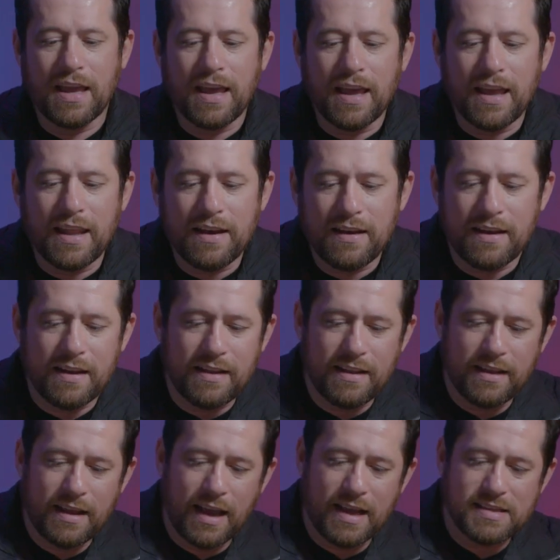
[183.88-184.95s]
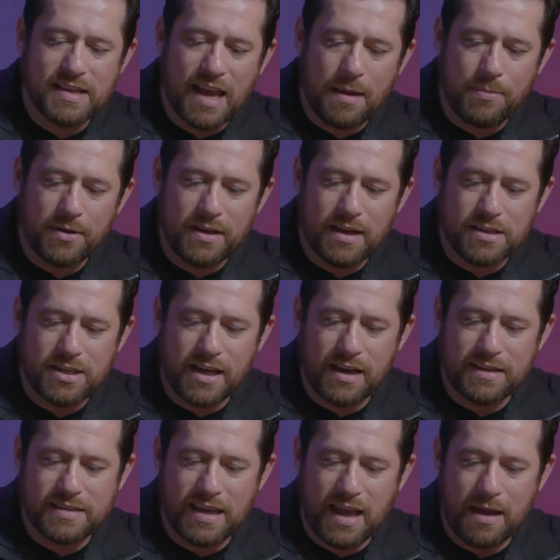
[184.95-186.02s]
And as Apple does, you got
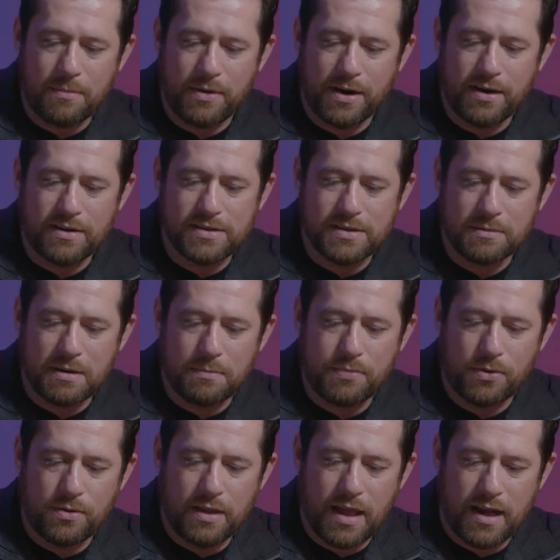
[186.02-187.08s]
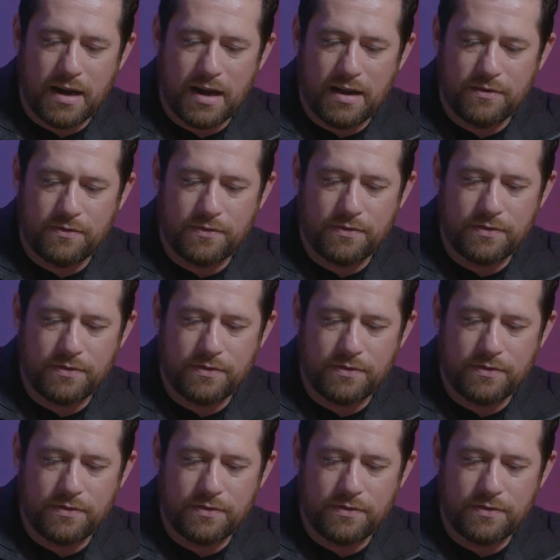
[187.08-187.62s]
a tab here, so I'm going to pull that off.